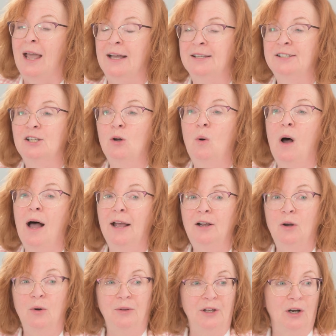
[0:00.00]
And so I
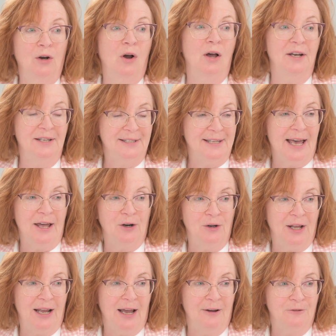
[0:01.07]
go there on a
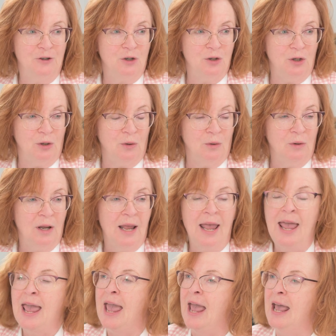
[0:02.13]
Saturday afternoon,
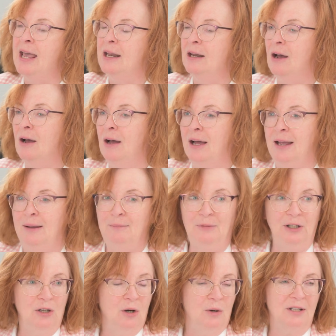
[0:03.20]
and
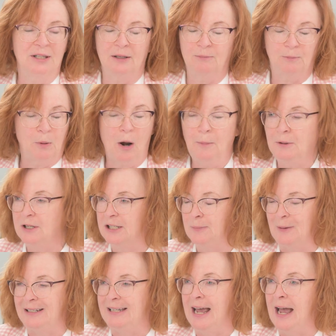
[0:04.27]
the property is
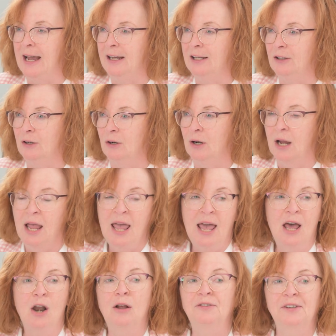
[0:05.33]
spectacular.
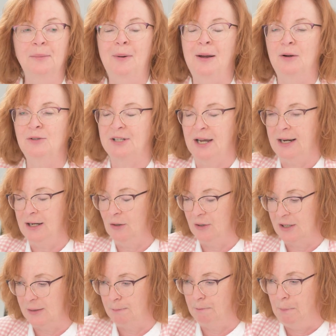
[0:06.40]
And all of a sudden I'm outside, I hear
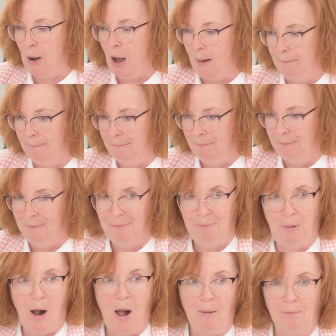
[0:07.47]
this pop,
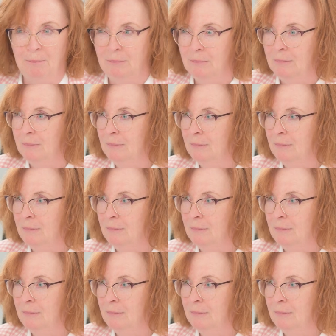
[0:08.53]
pop,